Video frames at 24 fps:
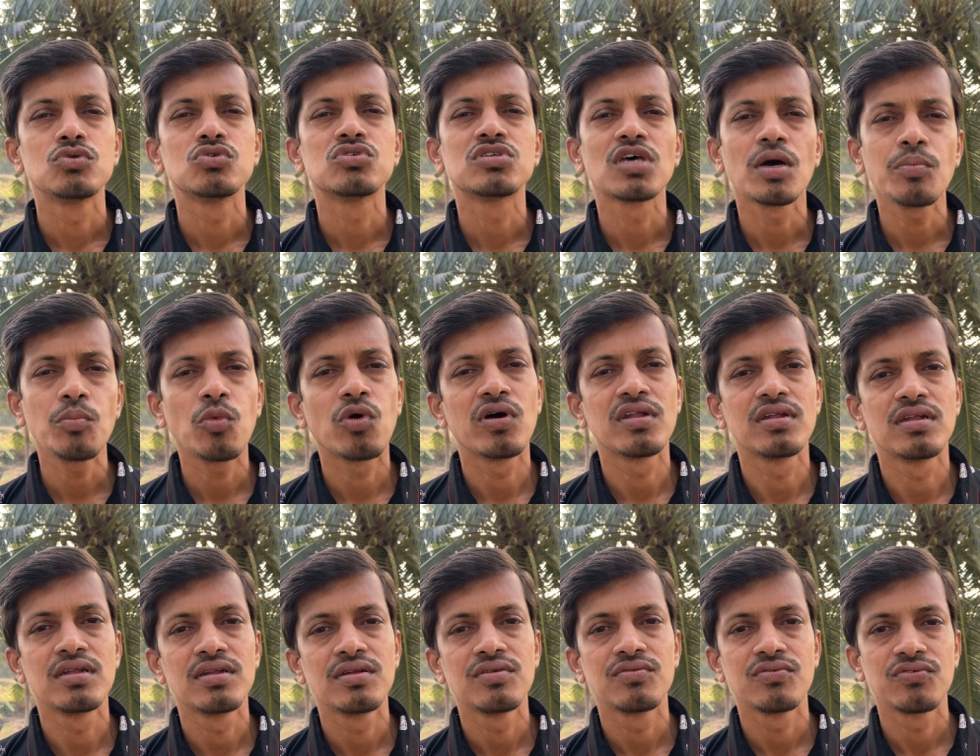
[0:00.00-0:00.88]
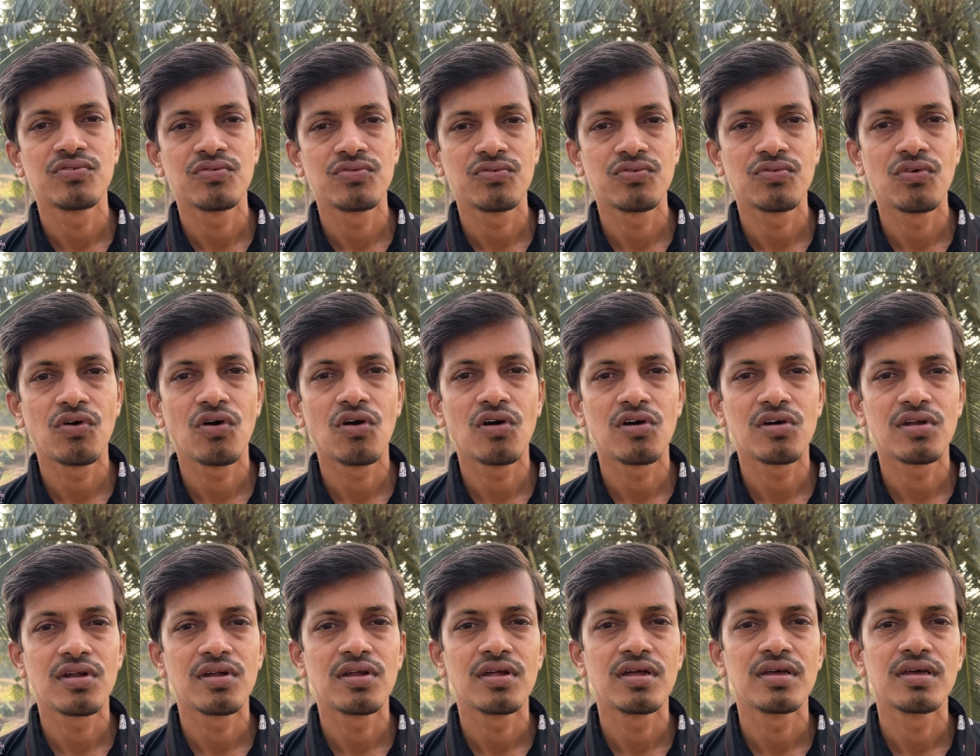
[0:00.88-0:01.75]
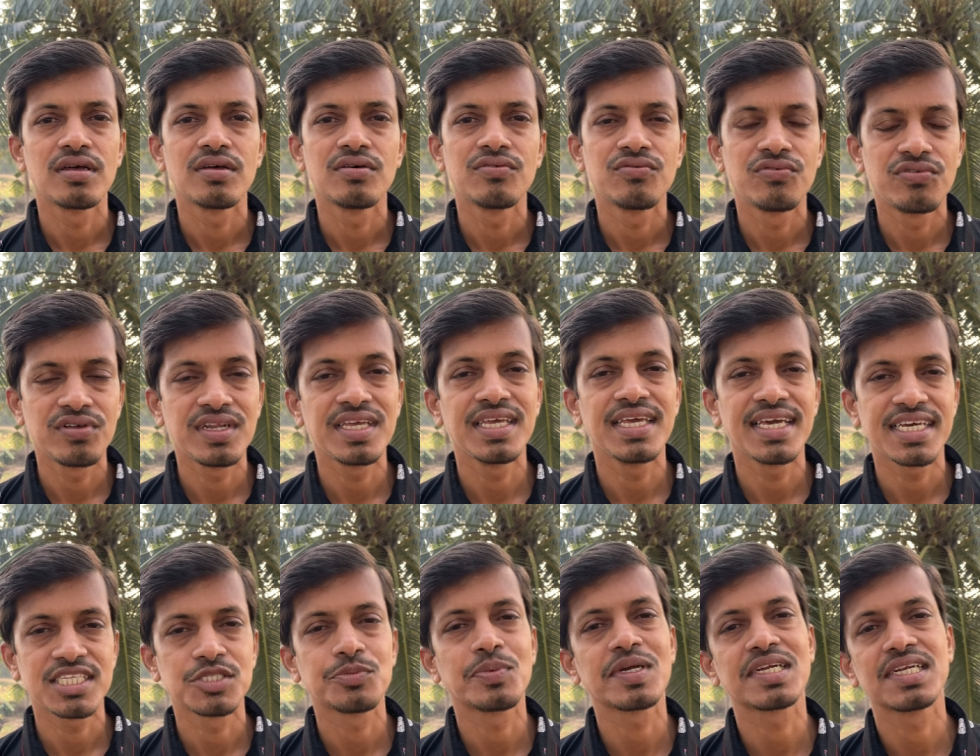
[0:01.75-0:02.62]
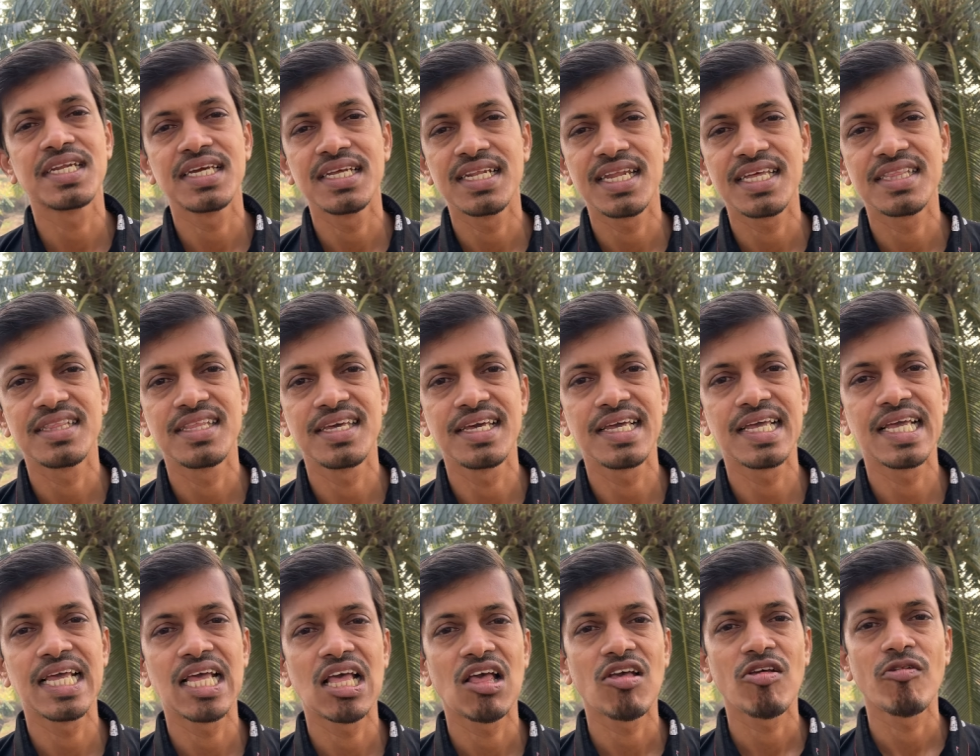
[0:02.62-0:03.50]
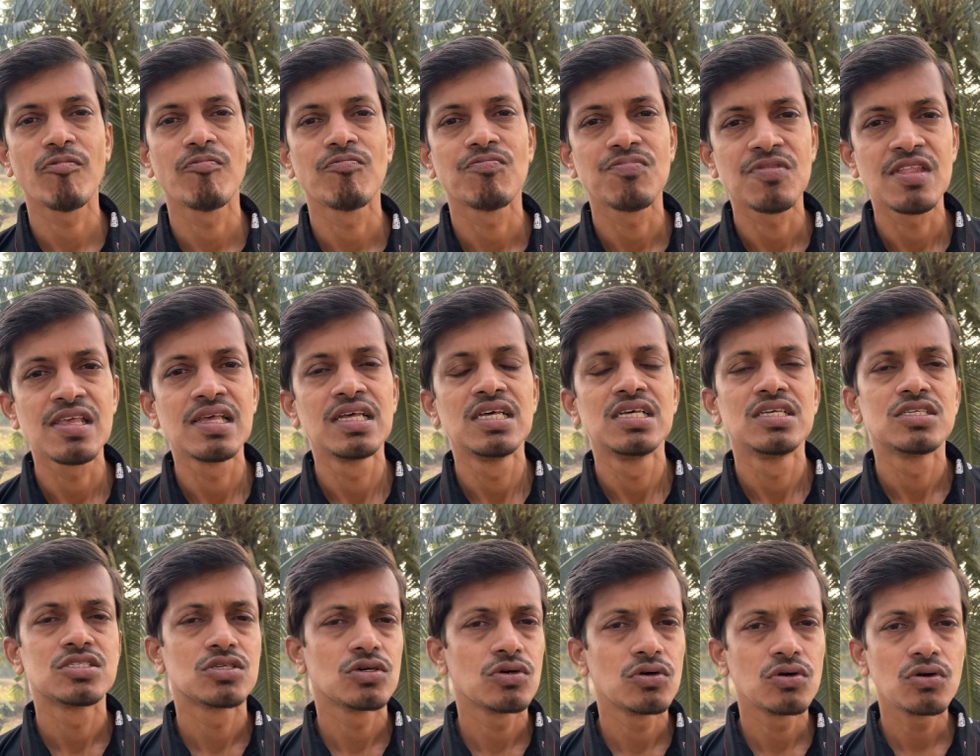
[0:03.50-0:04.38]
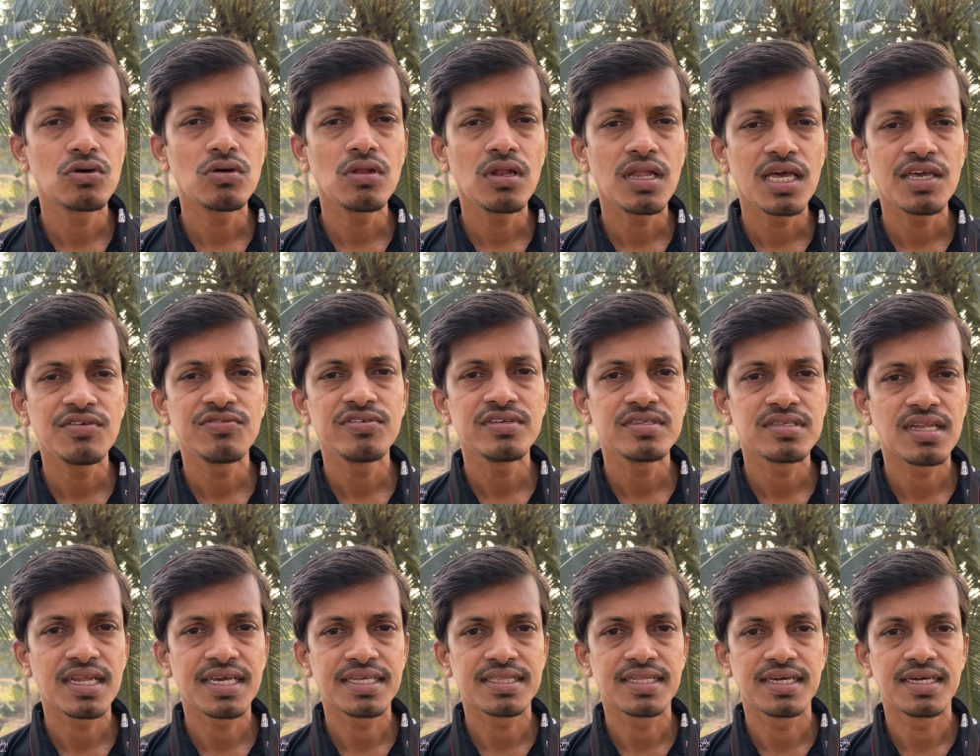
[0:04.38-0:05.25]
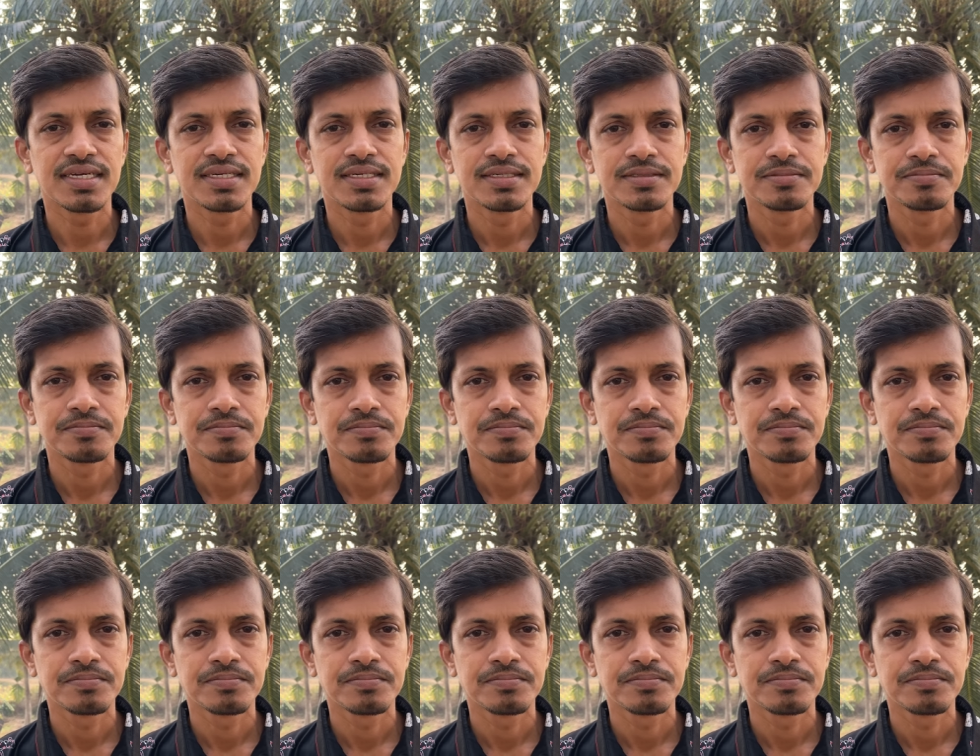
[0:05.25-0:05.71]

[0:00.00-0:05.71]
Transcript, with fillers: to someone for free, expecting nothing. So whole life is like that.